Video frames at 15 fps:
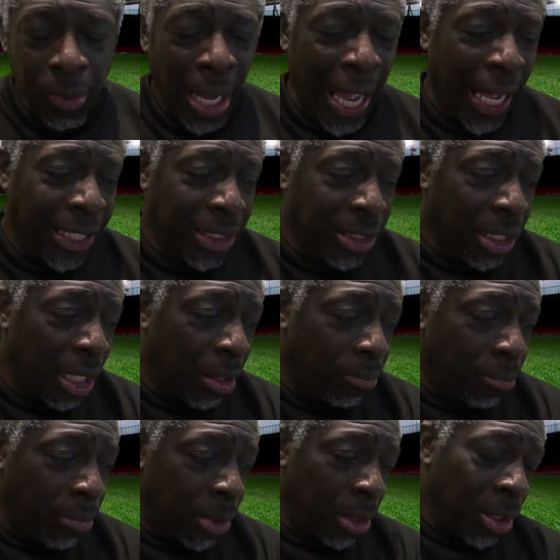and
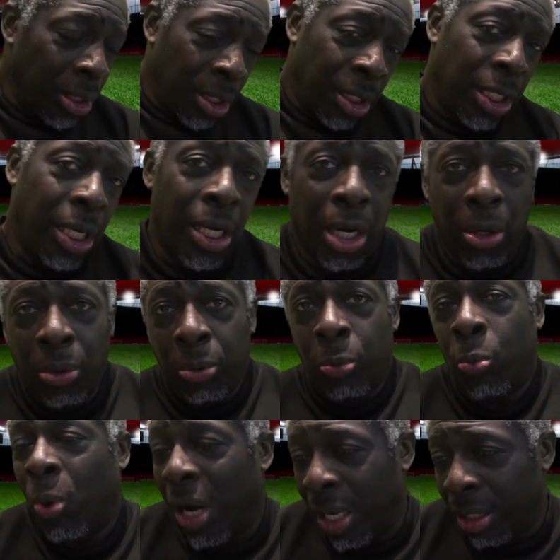
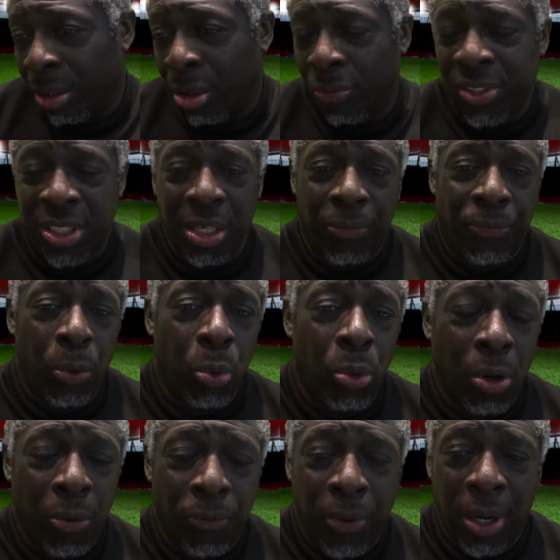one obviously a
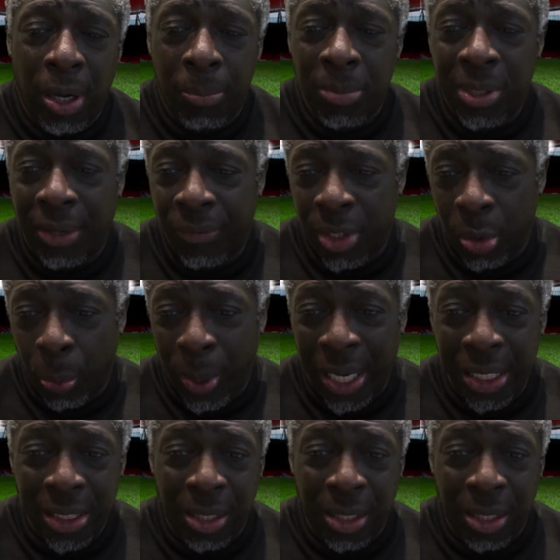fault of David Luiz.